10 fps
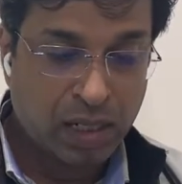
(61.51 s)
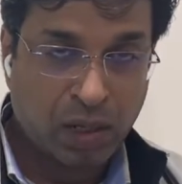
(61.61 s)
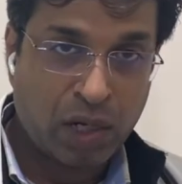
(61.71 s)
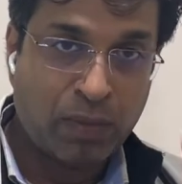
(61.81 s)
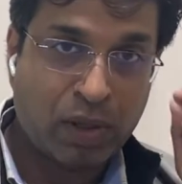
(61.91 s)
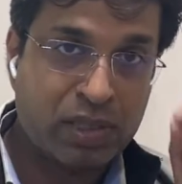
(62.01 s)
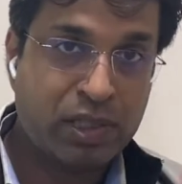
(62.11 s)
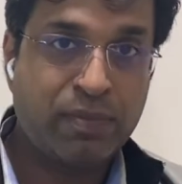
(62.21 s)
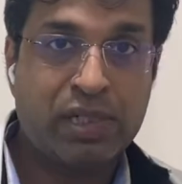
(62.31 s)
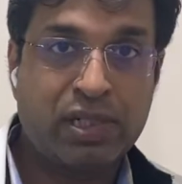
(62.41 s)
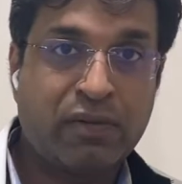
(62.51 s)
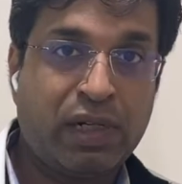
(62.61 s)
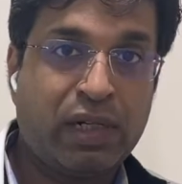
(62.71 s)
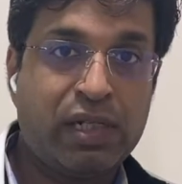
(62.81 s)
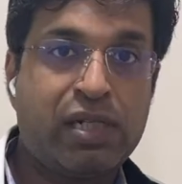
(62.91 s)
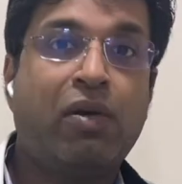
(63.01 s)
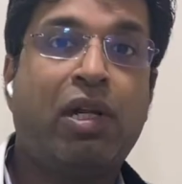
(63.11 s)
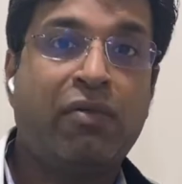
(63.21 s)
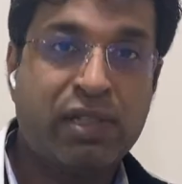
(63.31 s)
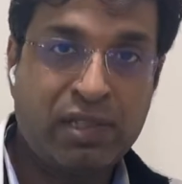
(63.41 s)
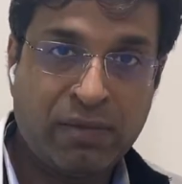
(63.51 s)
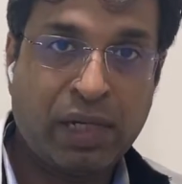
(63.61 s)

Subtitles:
Now in positive pressure ventilation or invasive